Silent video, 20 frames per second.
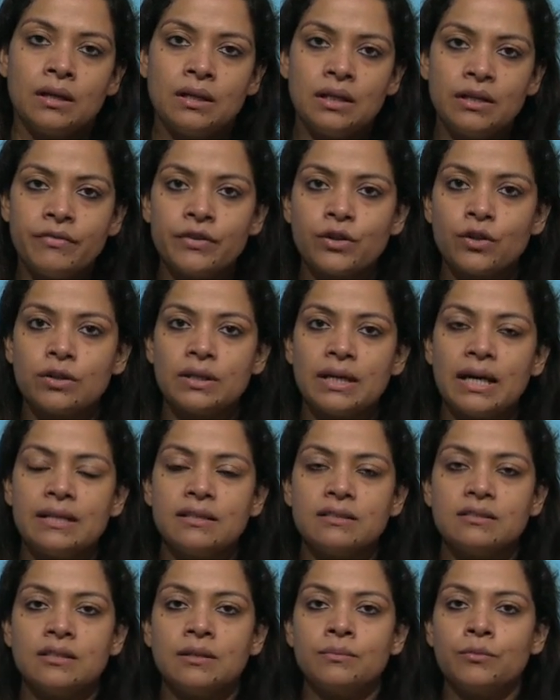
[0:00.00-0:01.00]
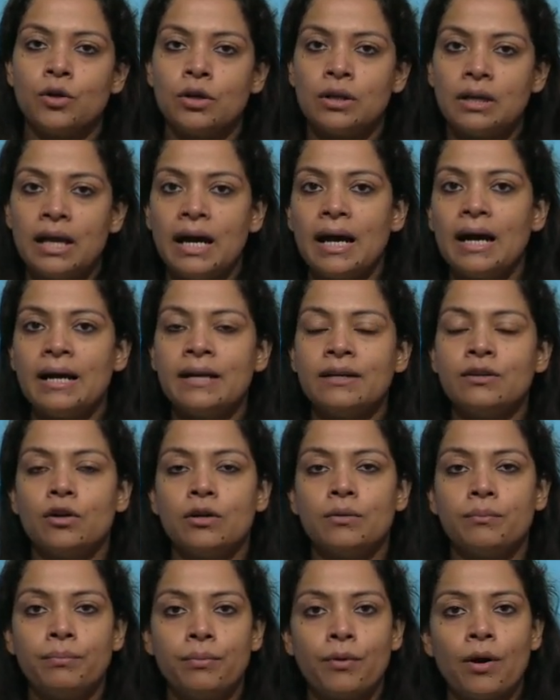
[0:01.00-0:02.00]
living organism, on land,
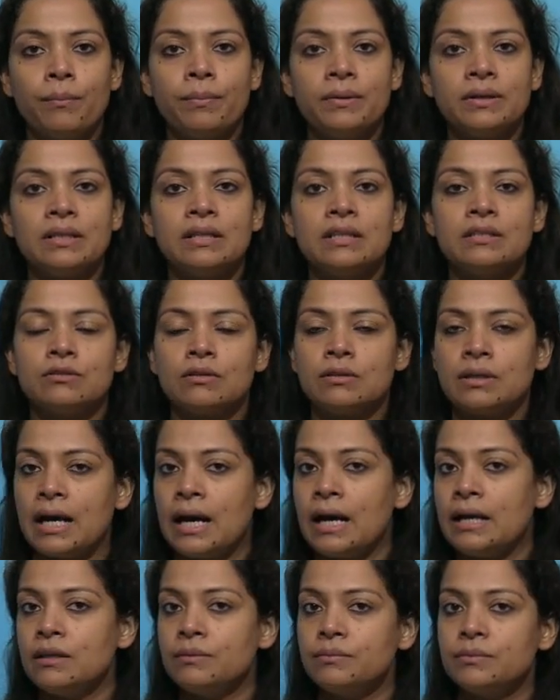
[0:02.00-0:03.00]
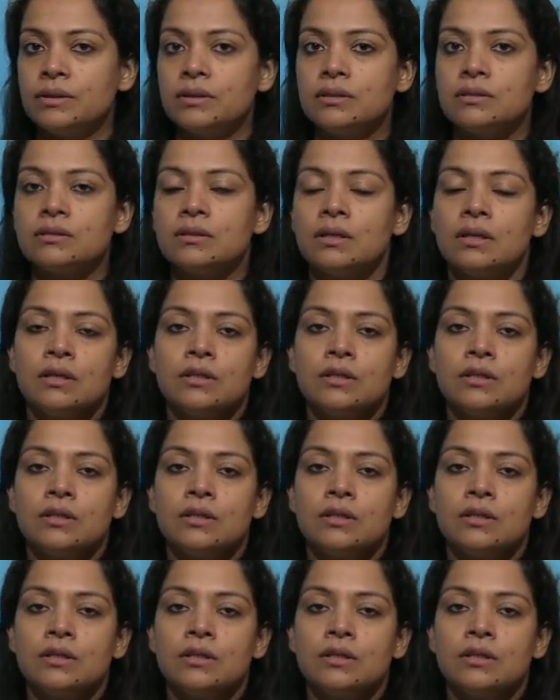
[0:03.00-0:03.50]
on properties, on animals.